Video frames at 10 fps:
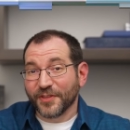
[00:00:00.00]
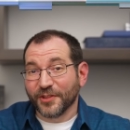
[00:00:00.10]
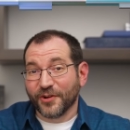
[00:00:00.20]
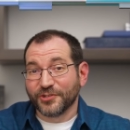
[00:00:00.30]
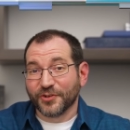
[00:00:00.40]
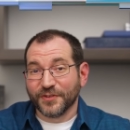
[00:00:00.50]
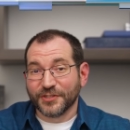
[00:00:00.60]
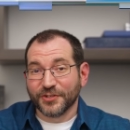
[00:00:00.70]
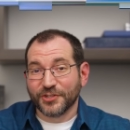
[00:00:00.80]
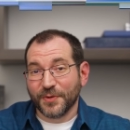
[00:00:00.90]
of the larger
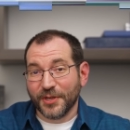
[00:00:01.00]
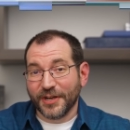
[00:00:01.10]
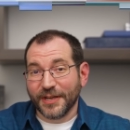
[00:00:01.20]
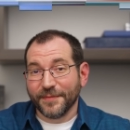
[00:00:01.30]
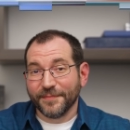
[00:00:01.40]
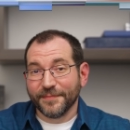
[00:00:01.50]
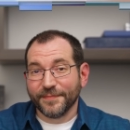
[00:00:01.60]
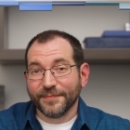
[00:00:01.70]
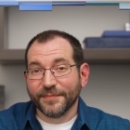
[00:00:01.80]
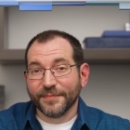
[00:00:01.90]
research community.
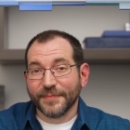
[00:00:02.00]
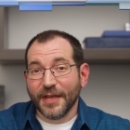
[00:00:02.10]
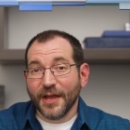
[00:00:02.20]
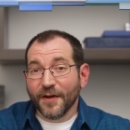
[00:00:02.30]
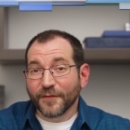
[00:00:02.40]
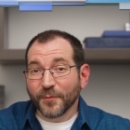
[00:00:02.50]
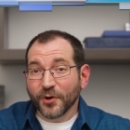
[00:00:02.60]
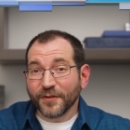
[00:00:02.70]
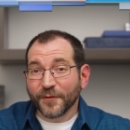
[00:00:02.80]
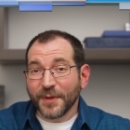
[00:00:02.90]
For
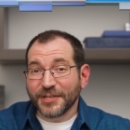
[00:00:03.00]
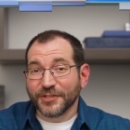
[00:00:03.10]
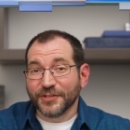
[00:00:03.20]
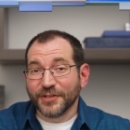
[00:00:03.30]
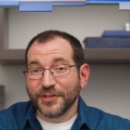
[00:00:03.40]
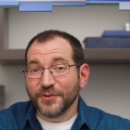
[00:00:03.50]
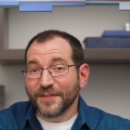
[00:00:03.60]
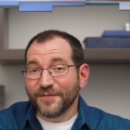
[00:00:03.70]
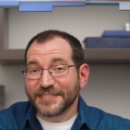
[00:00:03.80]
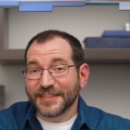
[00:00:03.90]
more information, you
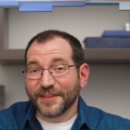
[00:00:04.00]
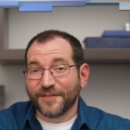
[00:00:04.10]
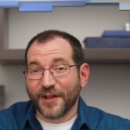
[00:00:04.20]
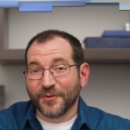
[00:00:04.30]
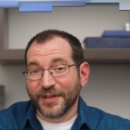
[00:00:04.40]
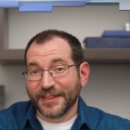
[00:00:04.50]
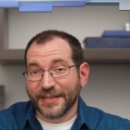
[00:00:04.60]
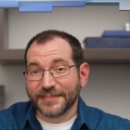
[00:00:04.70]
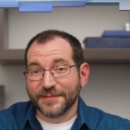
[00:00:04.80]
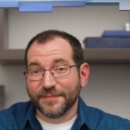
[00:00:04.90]
can visit the following
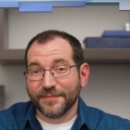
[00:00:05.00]
links.